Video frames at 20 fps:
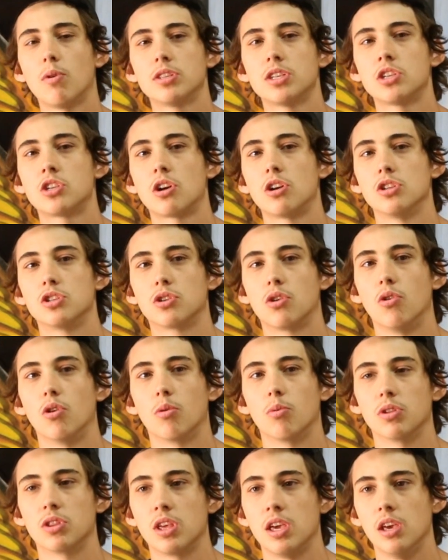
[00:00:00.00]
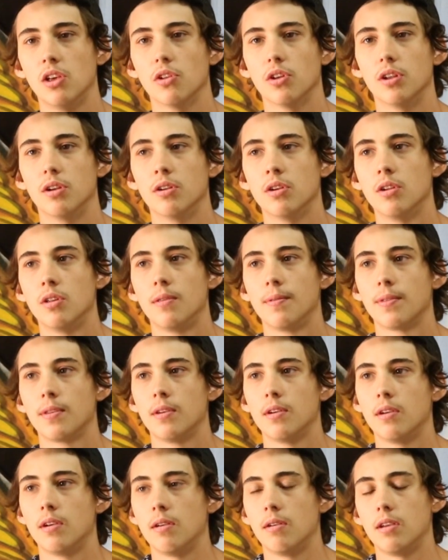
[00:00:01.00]
I started scootering with Keelan,
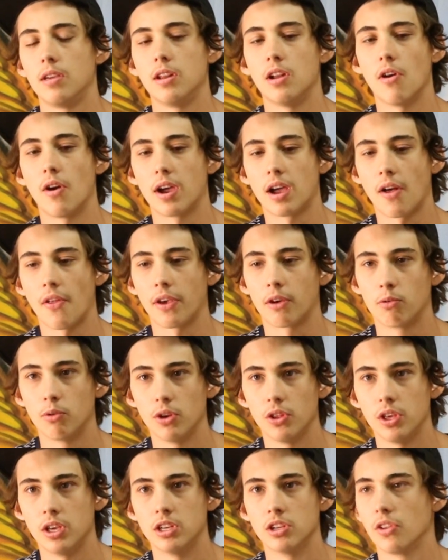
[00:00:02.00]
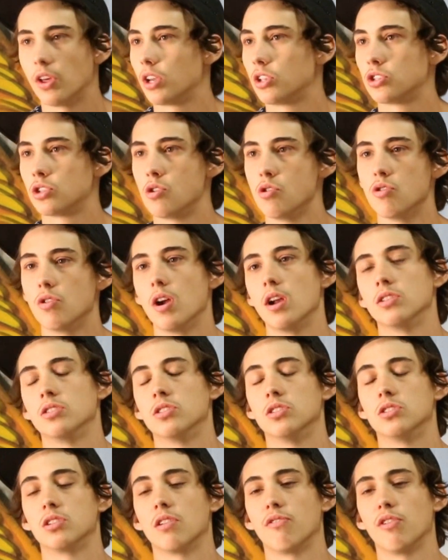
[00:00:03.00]
you know, I got like really into like scooter edits
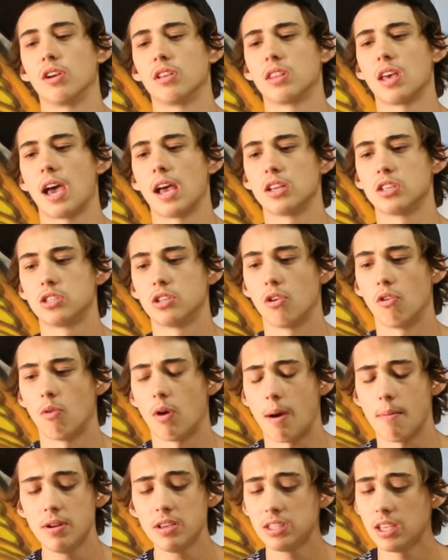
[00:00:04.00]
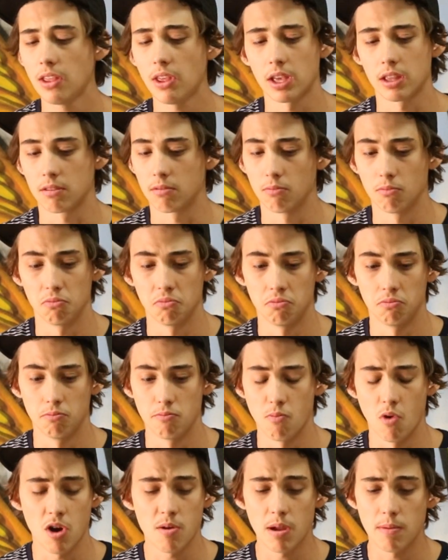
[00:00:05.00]
and stuff like that. So I'm gonna say like
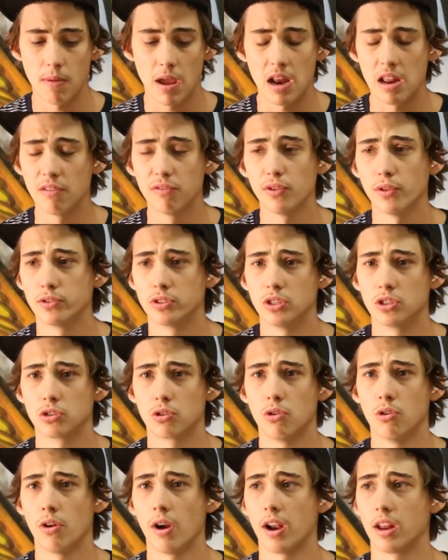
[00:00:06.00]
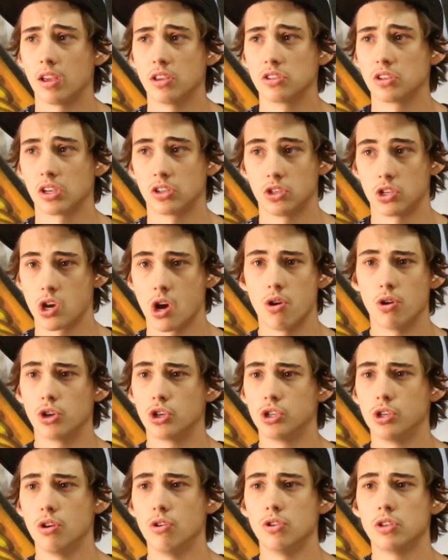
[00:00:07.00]
one of my main influences in scooter riding is like Dakota
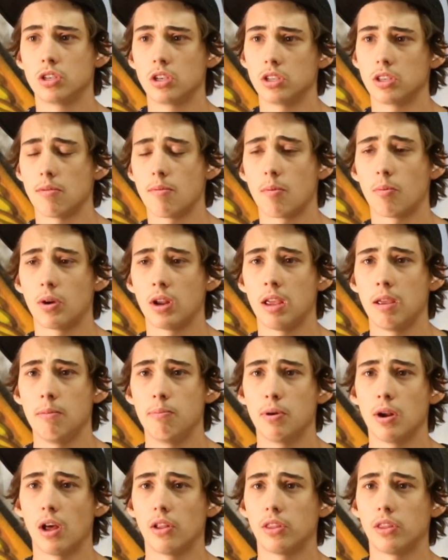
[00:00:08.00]
Shoots, because I remember he put